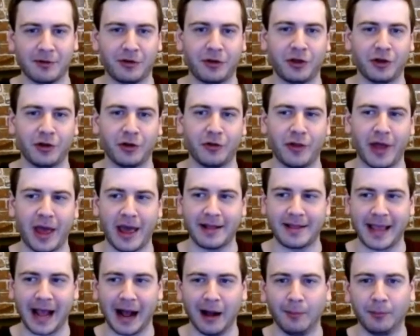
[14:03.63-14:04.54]
single day,
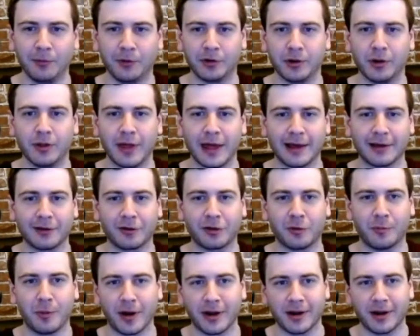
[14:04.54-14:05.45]
tell them to do
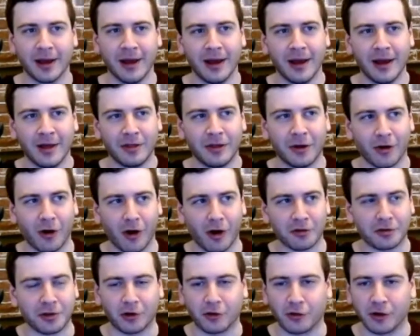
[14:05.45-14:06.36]
this, but there are
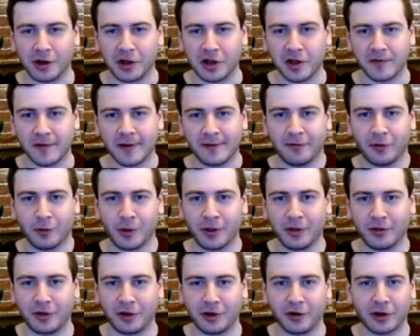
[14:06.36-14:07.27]
degrees of
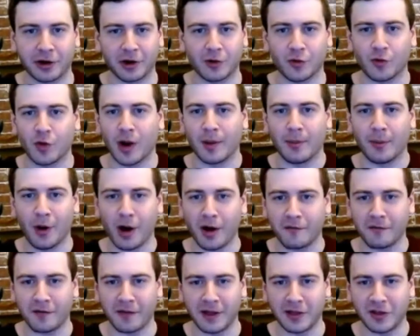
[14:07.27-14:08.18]
influence that are going to rub
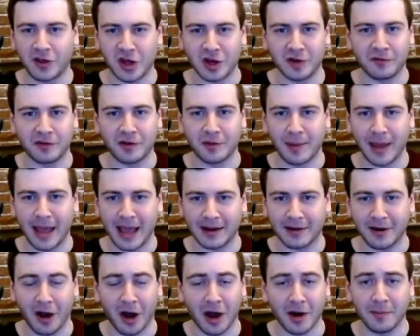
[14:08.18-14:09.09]
off in that chain of
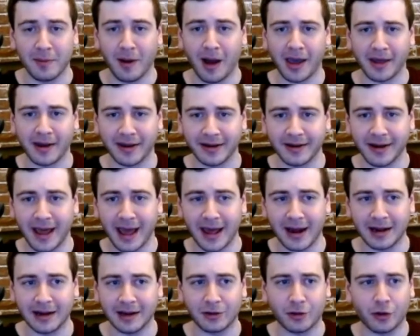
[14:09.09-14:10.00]
command on Biden.
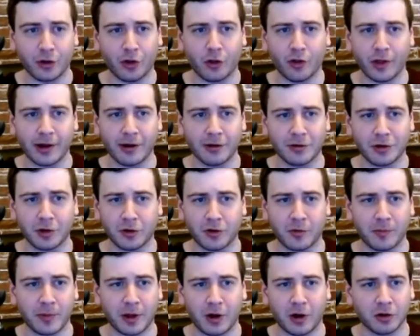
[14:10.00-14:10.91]
And it is clear just
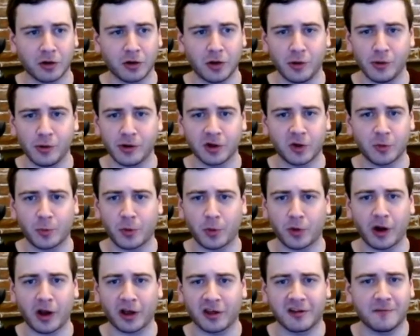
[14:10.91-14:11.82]
from the cartoonish
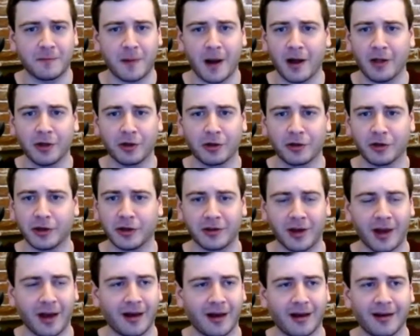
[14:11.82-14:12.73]
progressive policies.
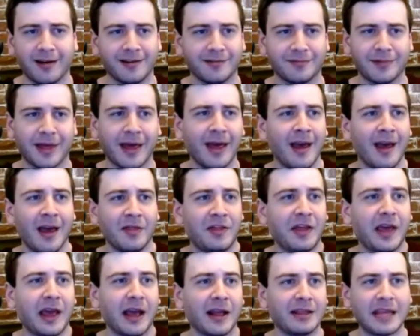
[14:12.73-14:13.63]
The
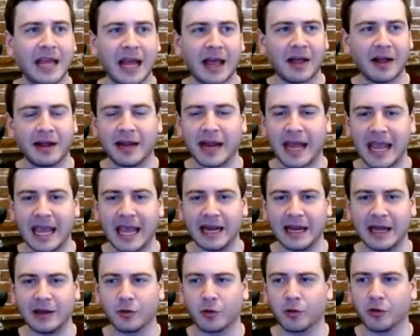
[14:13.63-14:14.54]
idea that an
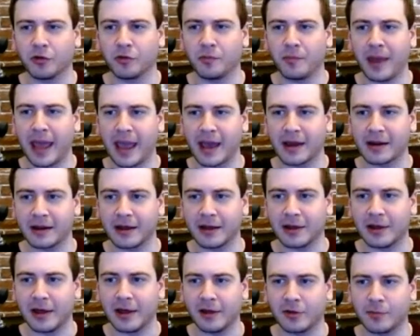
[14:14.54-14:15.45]
80-year-old man
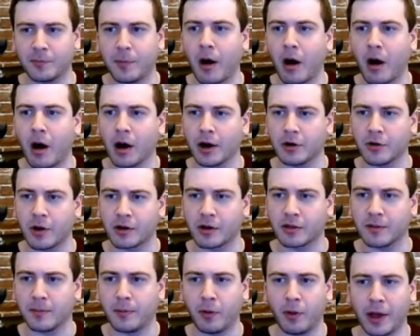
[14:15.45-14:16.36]
is pondering
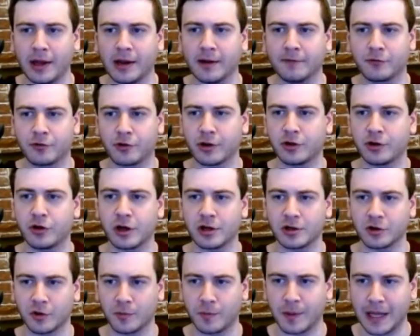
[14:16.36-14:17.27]
the plight of
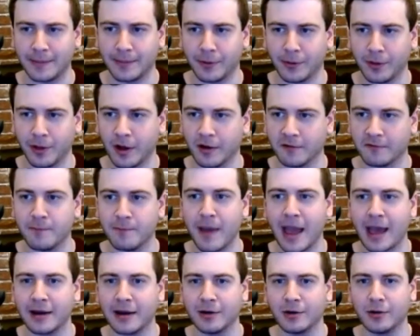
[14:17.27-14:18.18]
transgender people, of
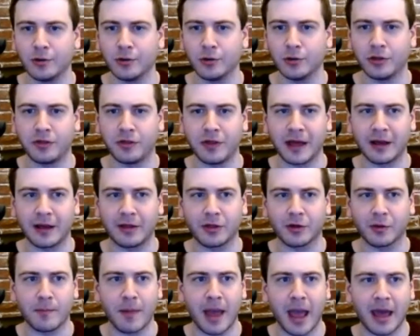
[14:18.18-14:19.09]
men who think
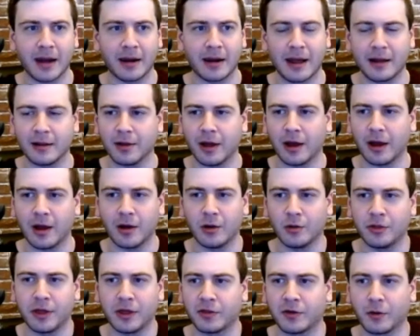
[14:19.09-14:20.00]
they're men and who
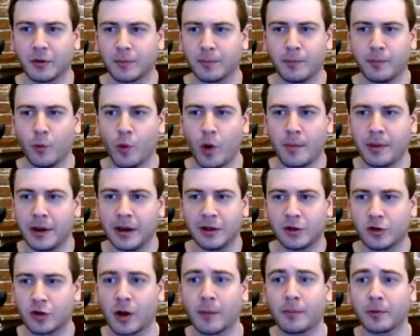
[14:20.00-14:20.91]
think they're women and
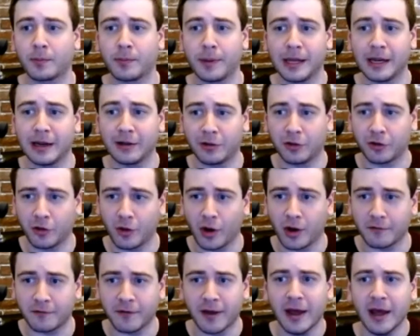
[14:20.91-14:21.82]
chop their penises
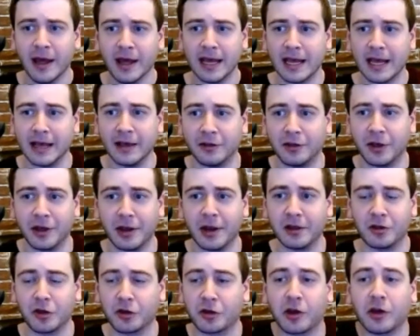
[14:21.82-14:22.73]
off, is
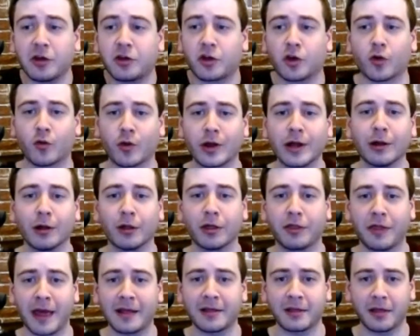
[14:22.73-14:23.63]
just a surreal
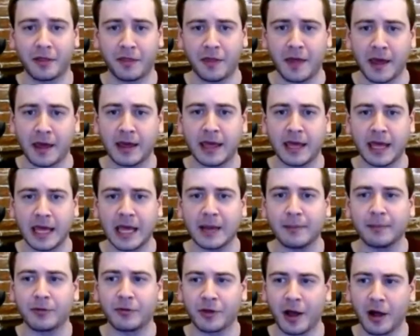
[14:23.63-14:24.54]
thing to think. He
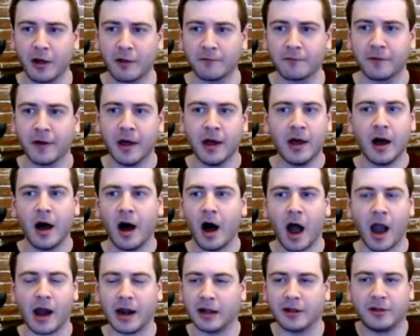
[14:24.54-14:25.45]
himself
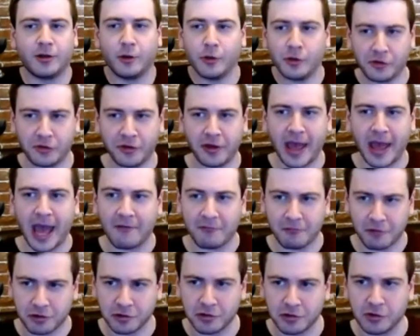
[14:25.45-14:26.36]
on a Tuesday
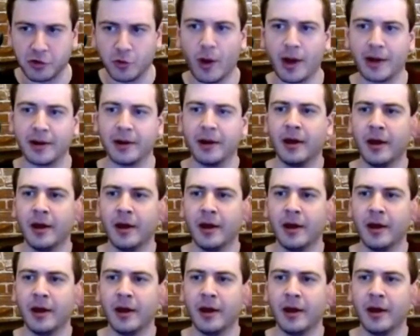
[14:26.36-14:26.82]
afternoon went,